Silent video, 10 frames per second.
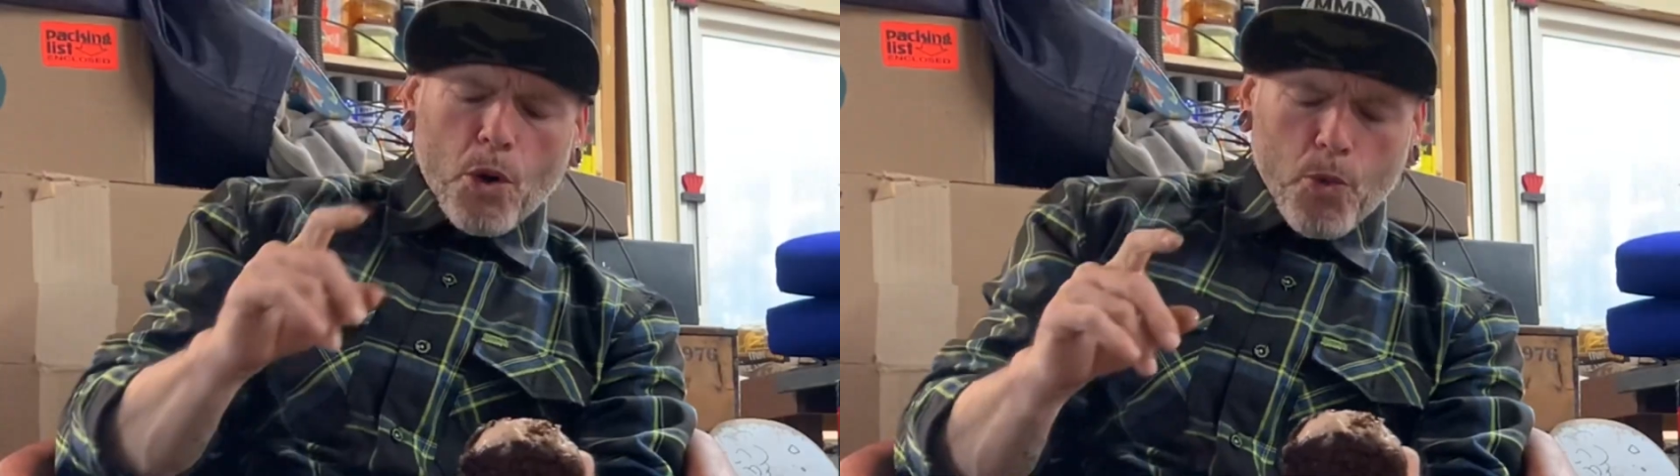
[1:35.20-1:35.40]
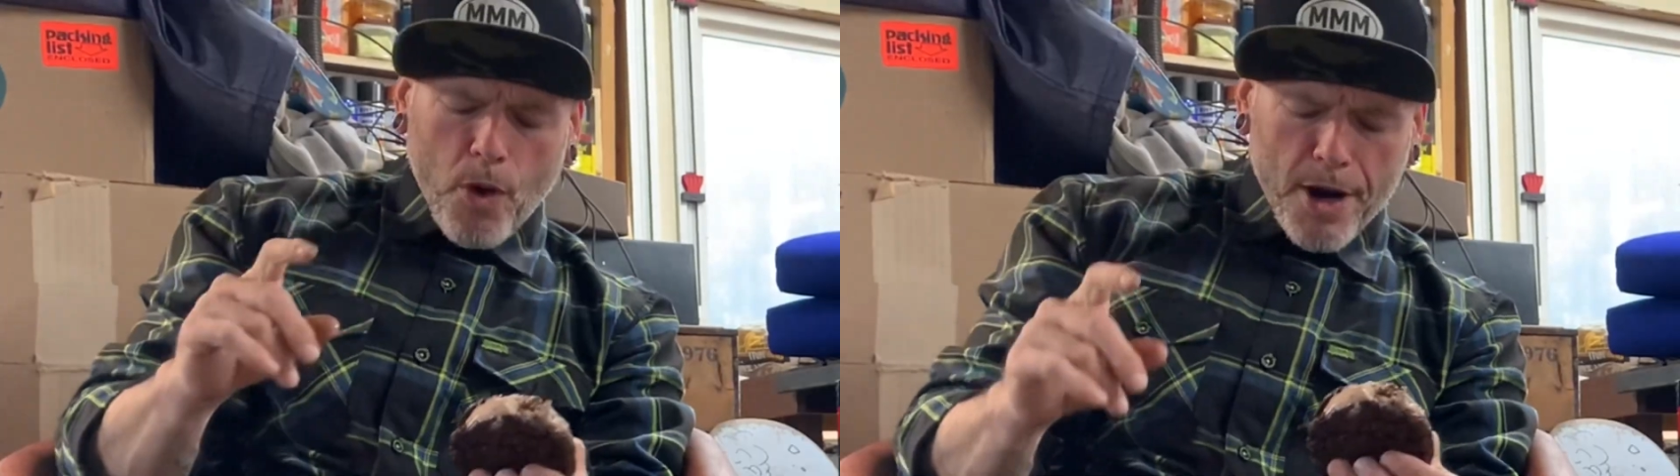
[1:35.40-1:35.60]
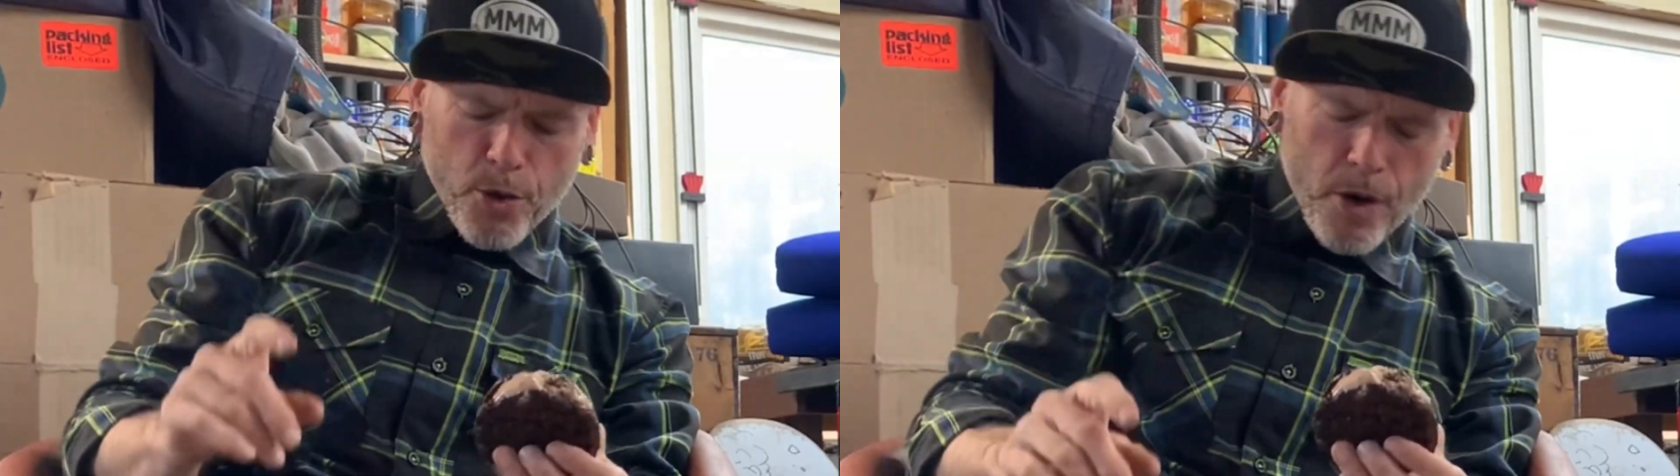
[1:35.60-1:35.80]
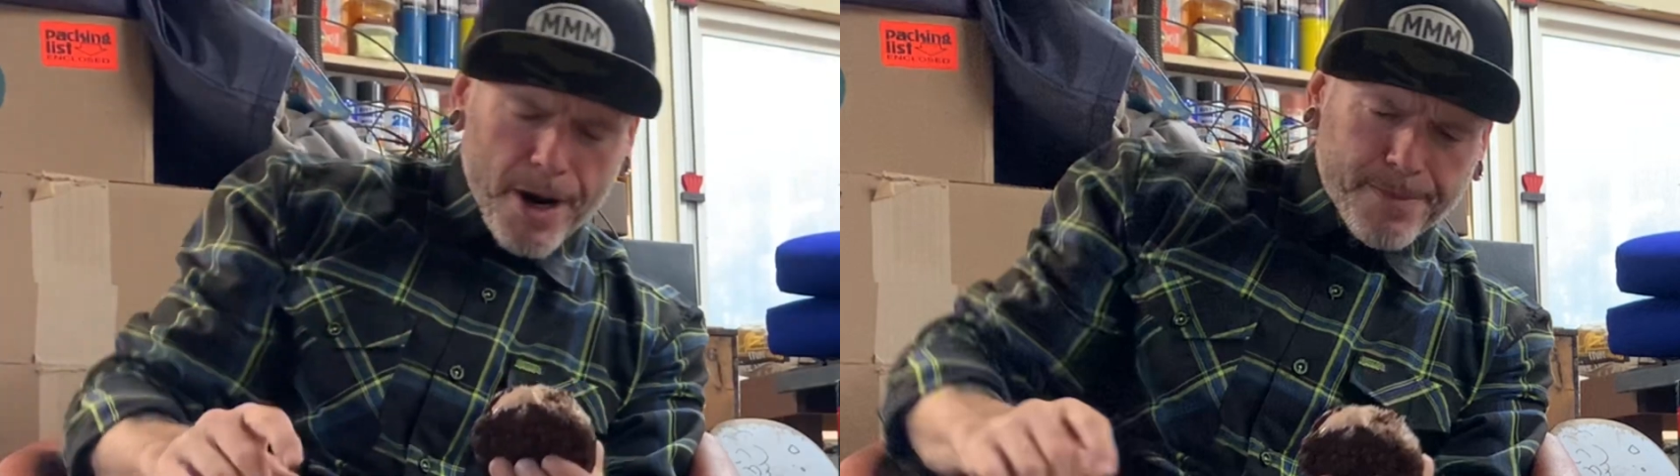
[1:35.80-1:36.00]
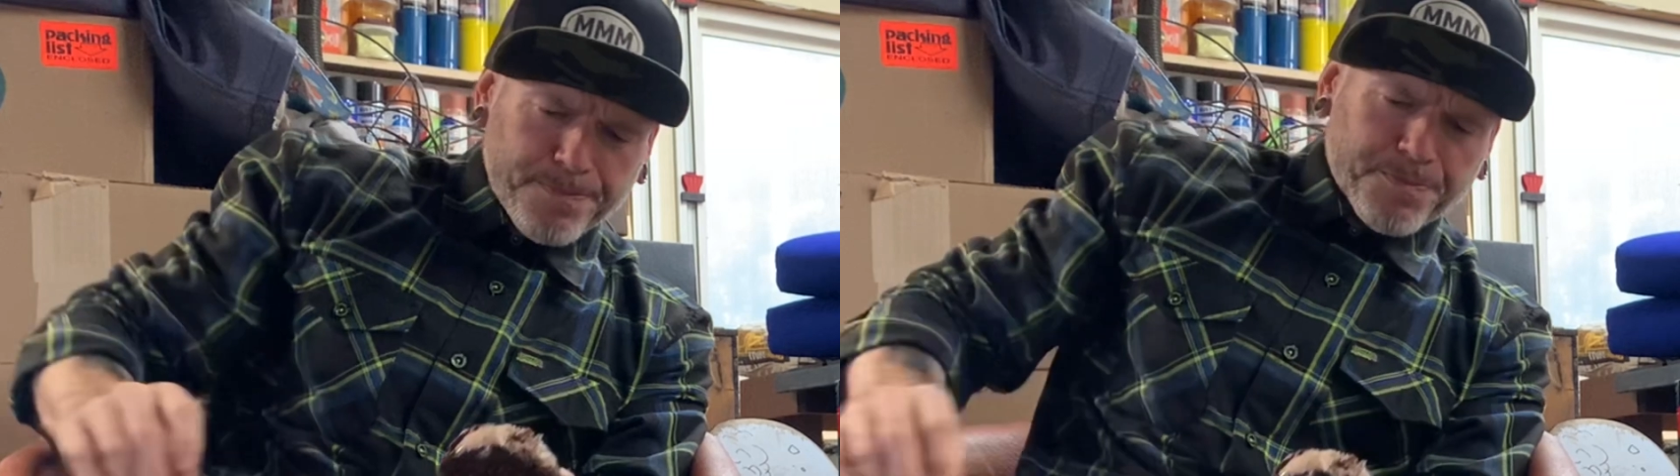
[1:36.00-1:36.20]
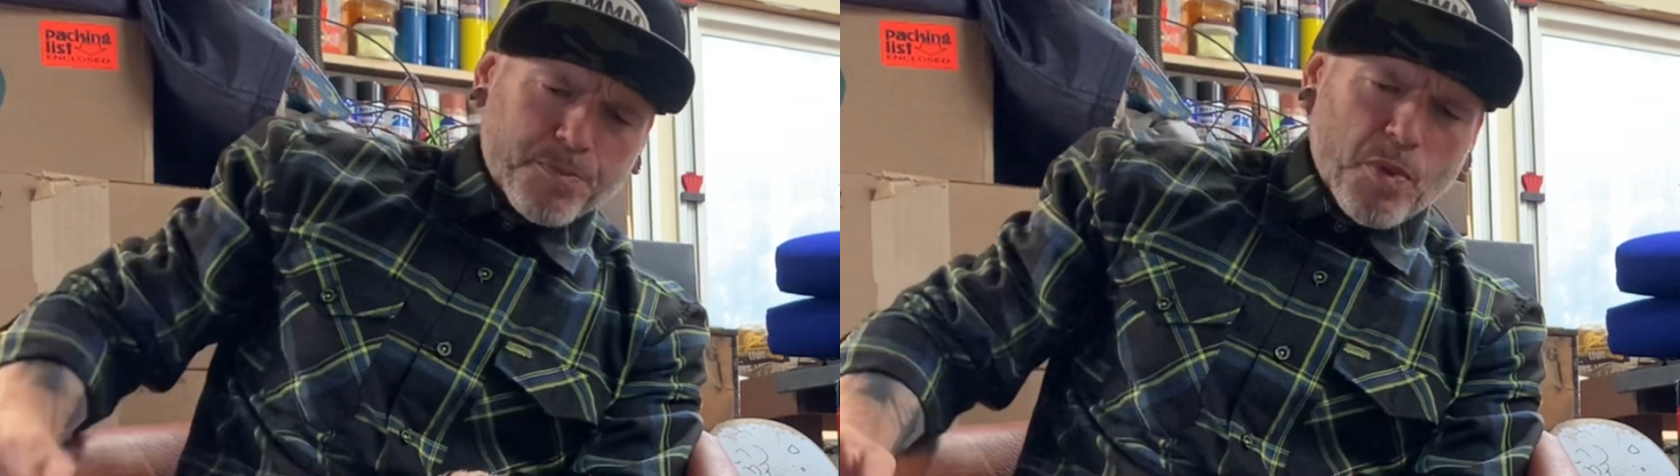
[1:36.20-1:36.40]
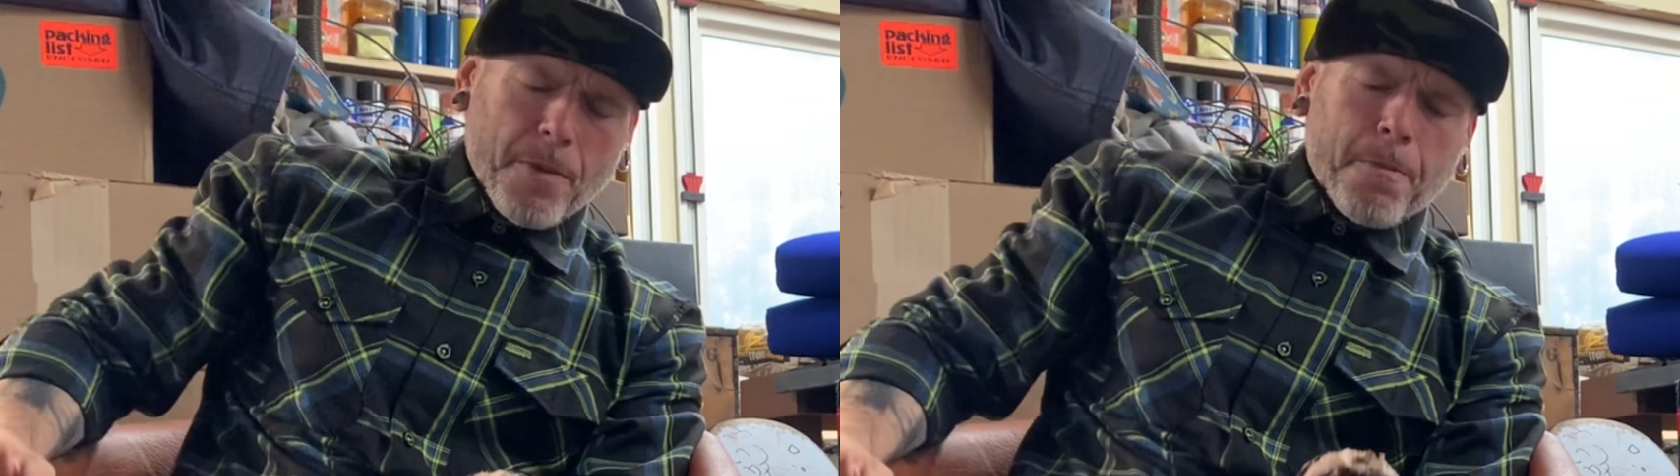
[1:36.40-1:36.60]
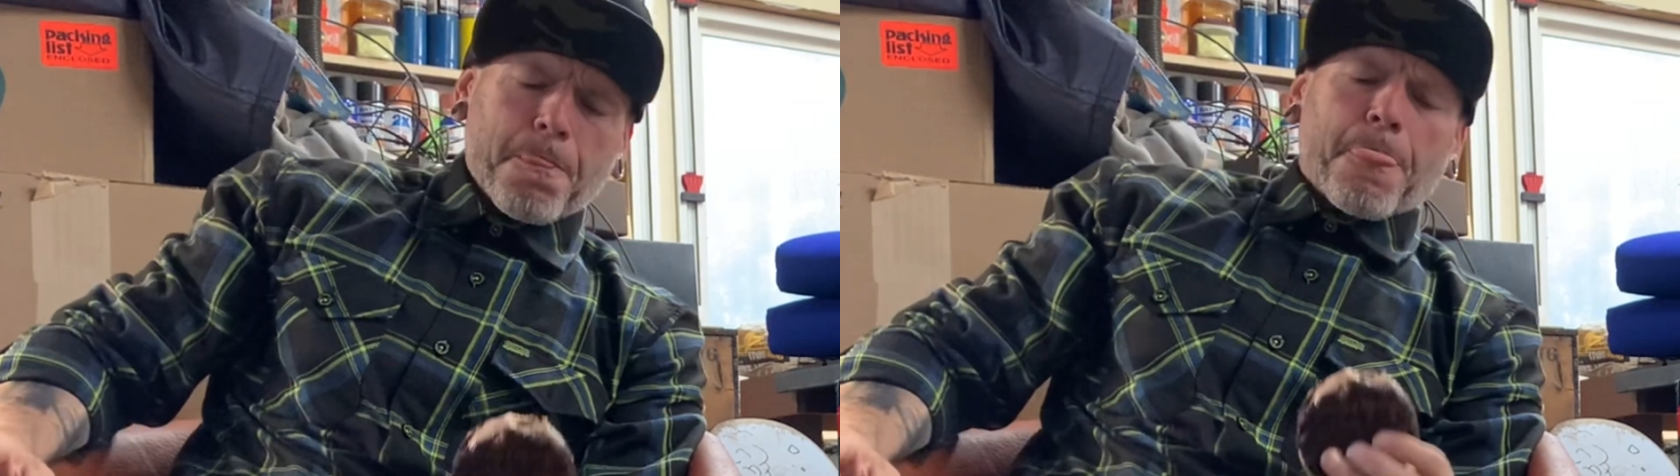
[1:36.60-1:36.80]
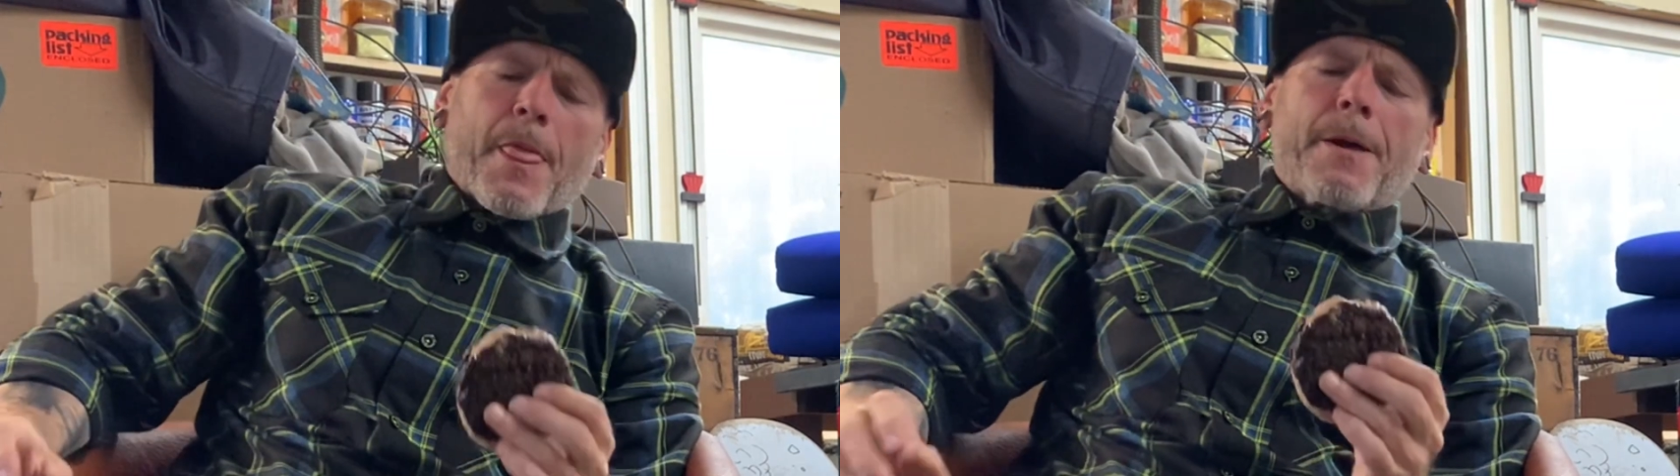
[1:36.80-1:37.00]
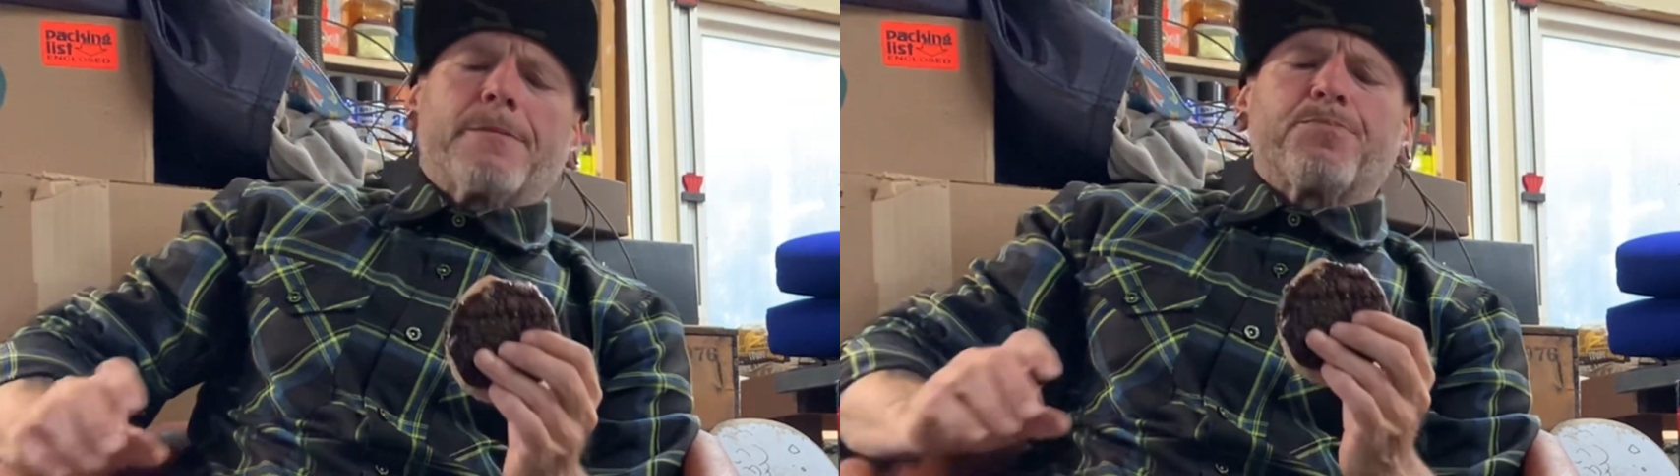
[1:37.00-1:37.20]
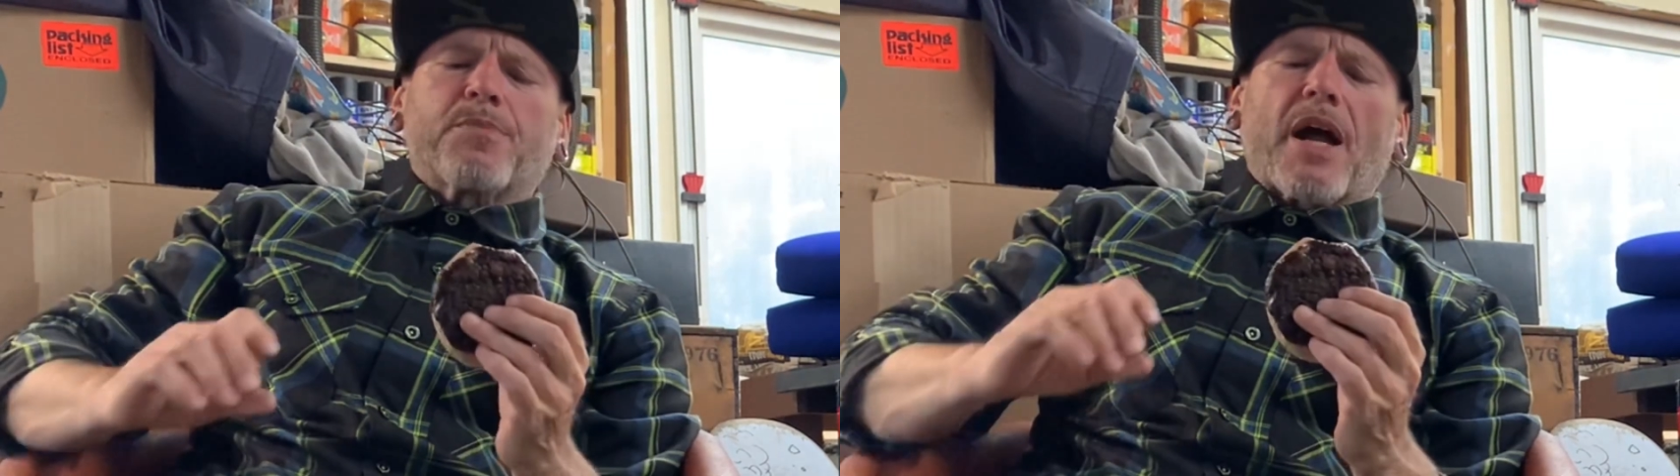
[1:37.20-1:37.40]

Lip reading: Right away, I